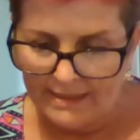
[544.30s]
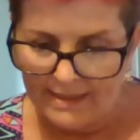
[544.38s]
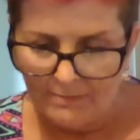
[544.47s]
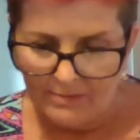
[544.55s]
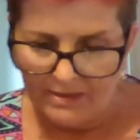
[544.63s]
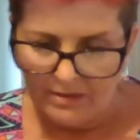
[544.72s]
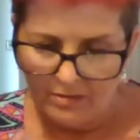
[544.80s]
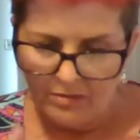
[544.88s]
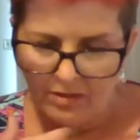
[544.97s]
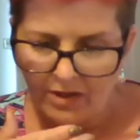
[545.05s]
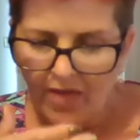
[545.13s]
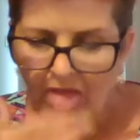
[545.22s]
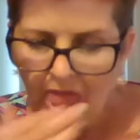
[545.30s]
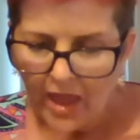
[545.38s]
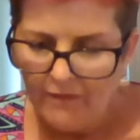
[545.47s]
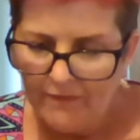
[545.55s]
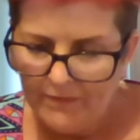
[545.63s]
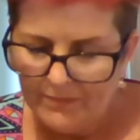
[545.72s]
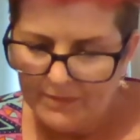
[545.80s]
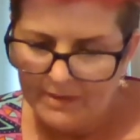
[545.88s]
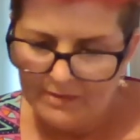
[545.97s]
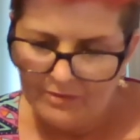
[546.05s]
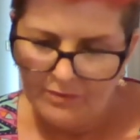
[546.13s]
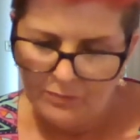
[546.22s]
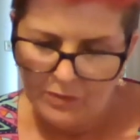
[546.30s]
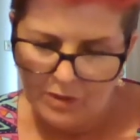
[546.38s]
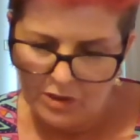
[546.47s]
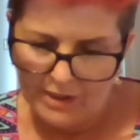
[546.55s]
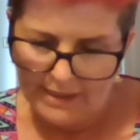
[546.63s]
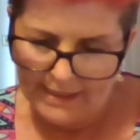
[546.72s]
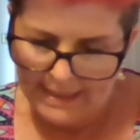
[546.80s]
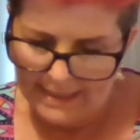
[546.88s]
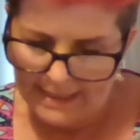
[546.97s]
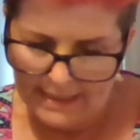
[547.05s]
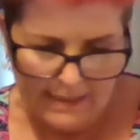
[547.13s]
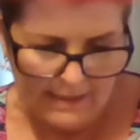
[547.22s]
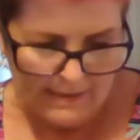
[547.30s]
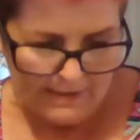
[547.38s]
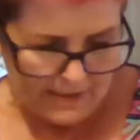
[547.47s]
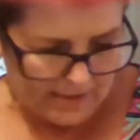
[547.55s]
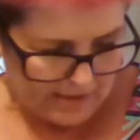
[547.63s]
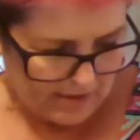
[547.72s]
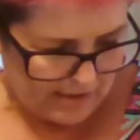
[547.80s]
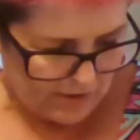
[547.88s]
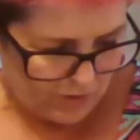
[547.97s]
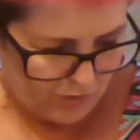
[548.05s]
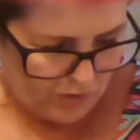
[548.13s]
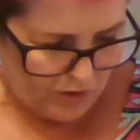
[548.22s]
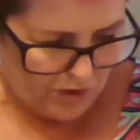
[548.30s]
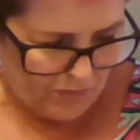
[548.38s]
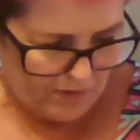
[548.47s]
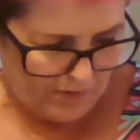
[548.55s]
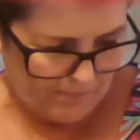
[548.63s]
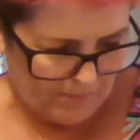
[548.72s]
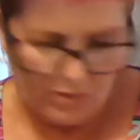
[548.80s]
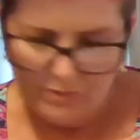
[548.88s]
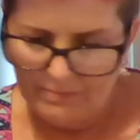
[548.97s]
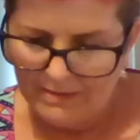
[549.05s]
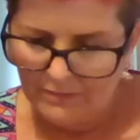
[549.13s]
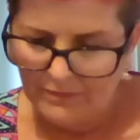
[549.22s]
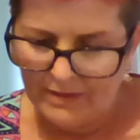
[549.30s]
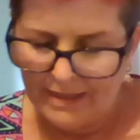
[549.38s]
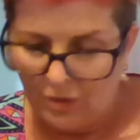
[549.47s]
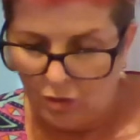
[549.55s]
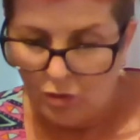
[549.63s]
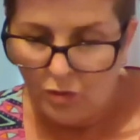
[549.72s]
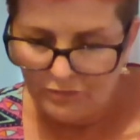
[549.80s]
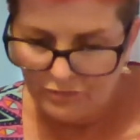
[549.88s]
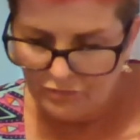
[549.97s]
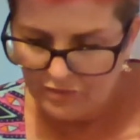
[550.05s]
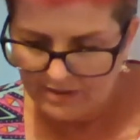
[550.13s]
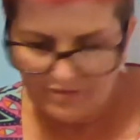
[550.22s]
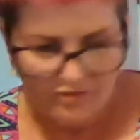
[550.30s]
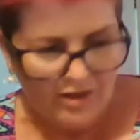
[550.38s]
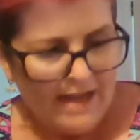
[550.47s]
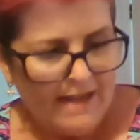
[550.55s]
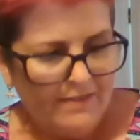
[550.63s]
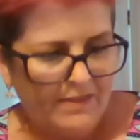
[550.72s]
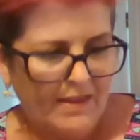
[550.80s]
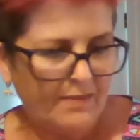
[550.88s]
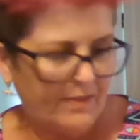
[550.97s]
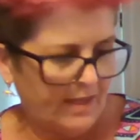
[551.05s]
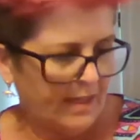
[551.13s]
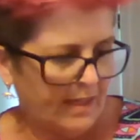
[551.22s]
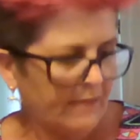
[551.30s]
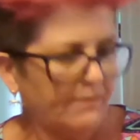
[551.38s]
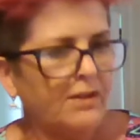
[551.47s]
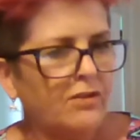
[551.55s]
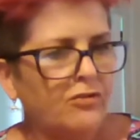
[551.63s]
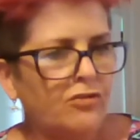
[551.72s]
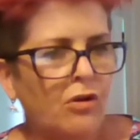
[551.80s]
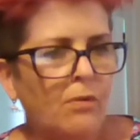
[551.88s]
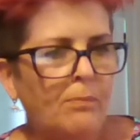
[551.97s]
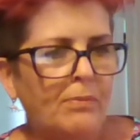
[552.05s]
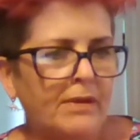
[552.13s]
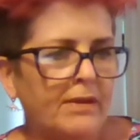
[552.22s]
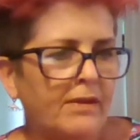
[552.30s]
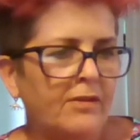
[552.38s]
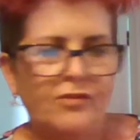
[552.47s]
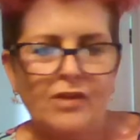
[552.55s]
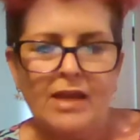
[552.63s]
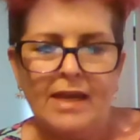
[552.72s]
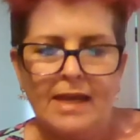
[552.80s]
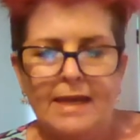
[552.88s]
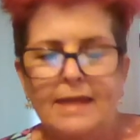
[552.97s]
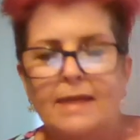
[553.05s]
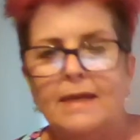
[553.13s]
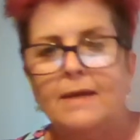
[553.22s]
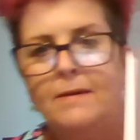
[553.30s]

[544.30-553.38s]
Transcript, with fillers: that a bit longer. What else have we got in here? That's just showing you more about that aura dress. Then the Olivia top is a,